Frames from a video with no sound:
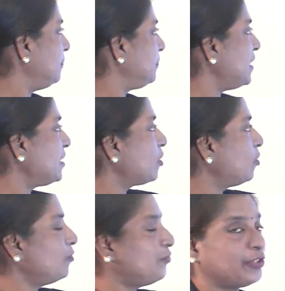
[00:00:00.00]
There's a
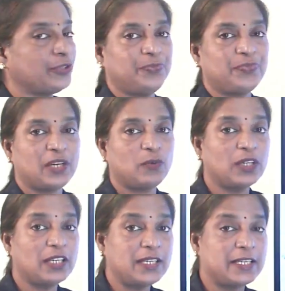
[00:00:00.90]
clue for you. A
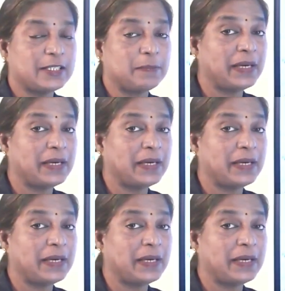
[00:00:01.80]
word is